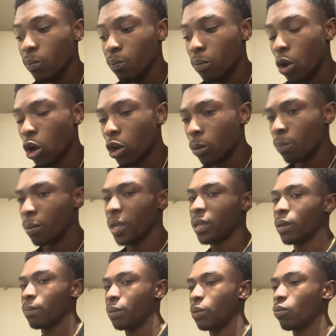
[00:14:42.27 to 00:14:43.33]
her
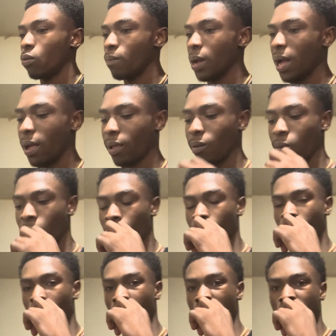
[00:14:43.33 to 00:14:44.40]
bringing people back,
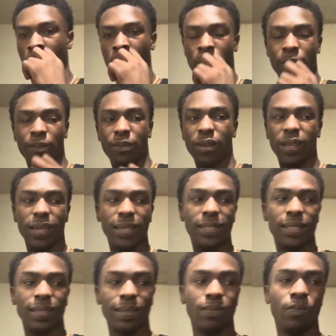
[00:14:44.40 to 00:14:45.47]

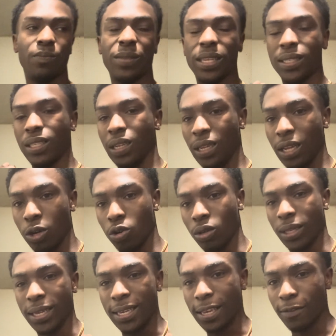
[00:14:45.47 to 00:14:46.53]
it's
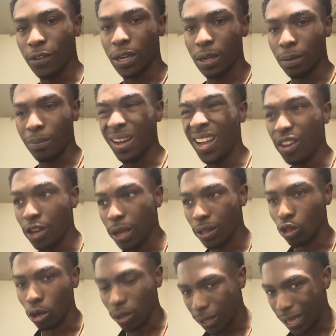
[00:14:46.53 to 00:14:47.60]
literally giving them
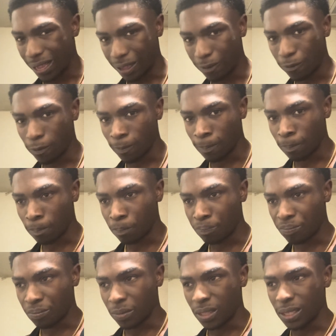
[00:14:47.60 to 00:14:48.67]
another life.
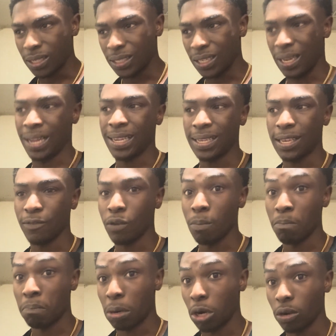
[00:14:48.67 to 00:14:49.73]
It's like giving
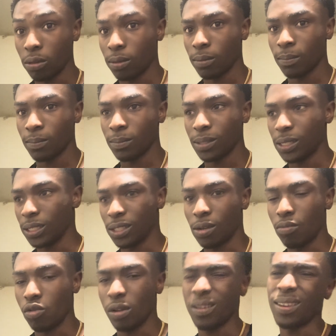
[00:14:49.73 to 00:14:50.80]
birth to
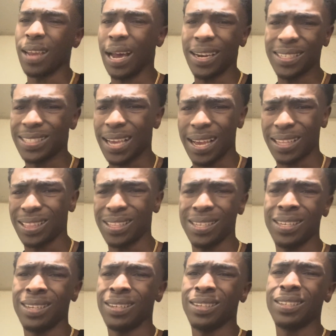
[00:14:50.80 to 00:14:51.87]
someone. Not exactly.
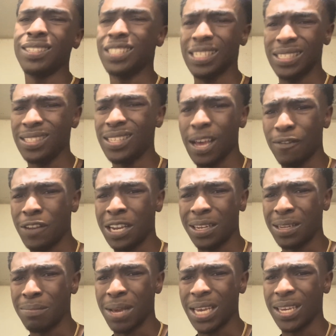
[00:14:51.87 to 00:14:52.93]
She's definitely
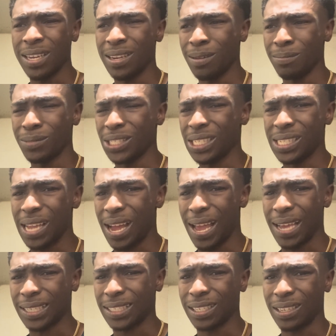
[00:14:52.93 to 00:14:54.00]
making them. She's not
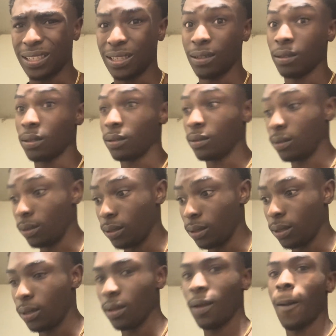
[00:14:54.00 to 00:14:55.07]
actually,
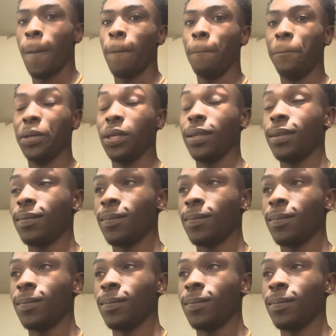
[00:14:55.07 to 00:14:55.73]
but